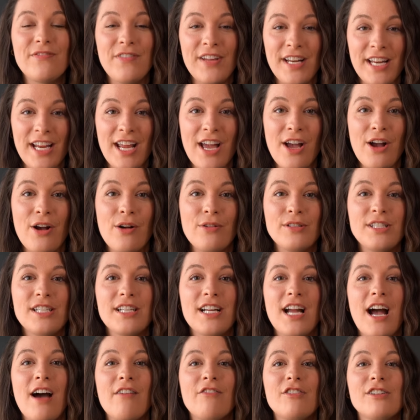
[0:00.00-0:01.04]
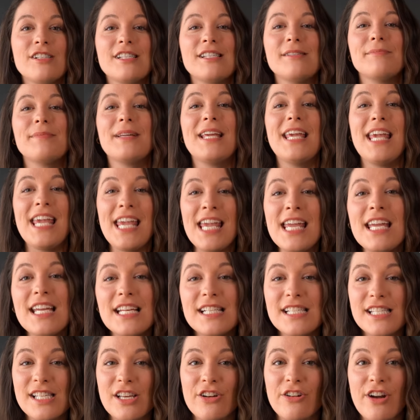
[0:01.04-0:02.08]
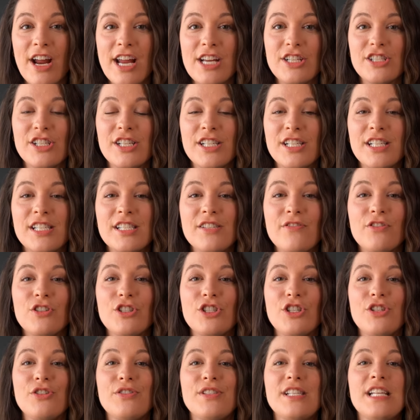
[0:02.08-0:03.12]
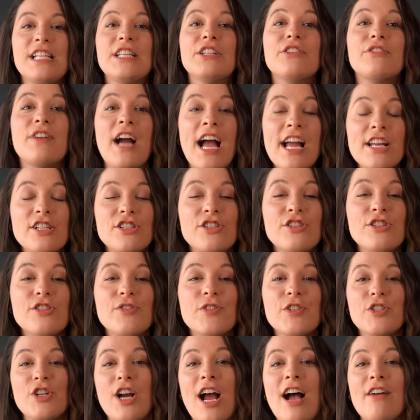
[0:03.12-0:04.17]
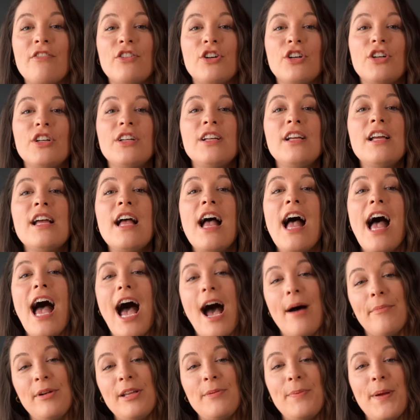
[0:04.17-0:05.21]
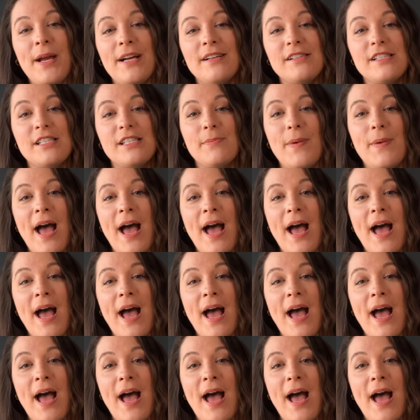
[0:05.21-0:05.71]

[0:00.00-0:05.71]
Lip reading: video to cover some key considerations for choosing the right shoes for travel, how many pairs to